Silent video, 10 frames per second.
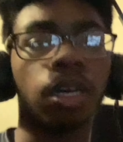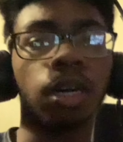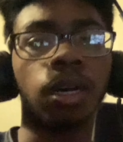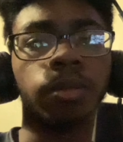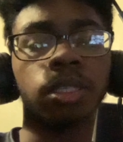
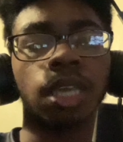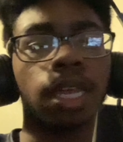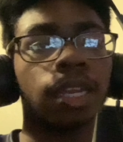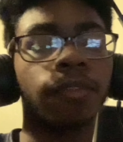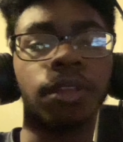Um, this is the
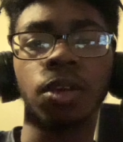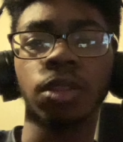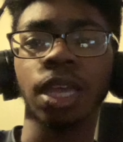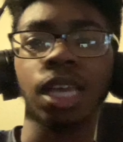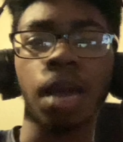end of the video.
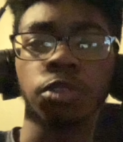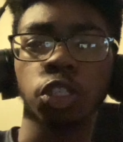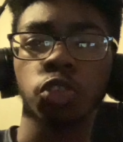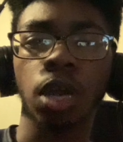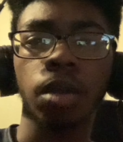Like, comment,
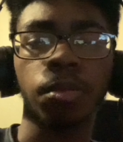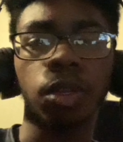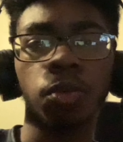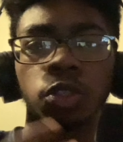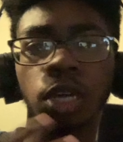subscribe. Let me
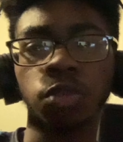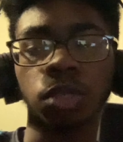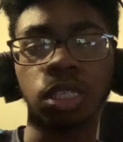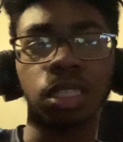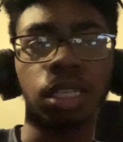know what you guys
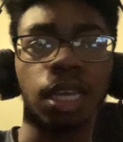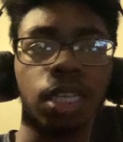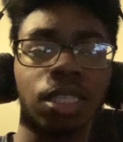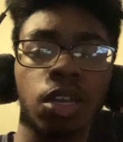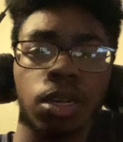want to see
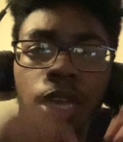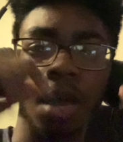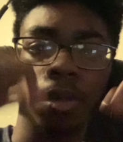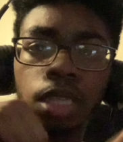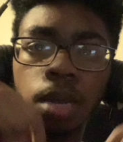next down in the
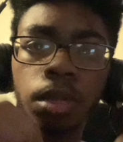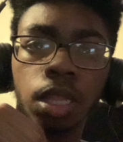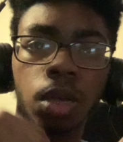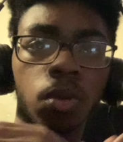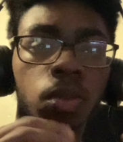comments down
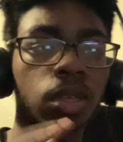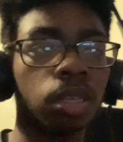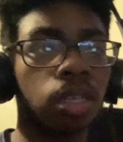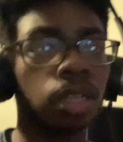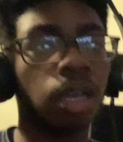below.
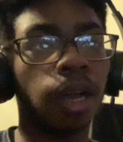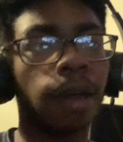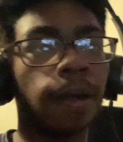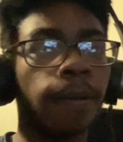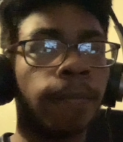
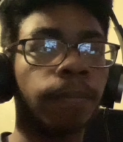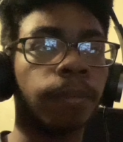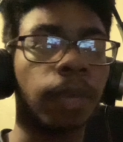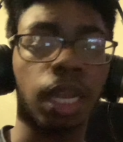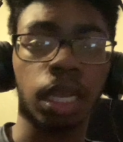Um,
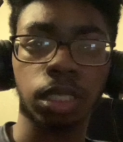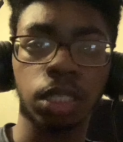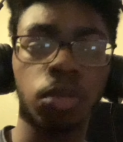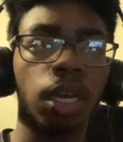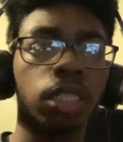and I
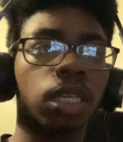see you guys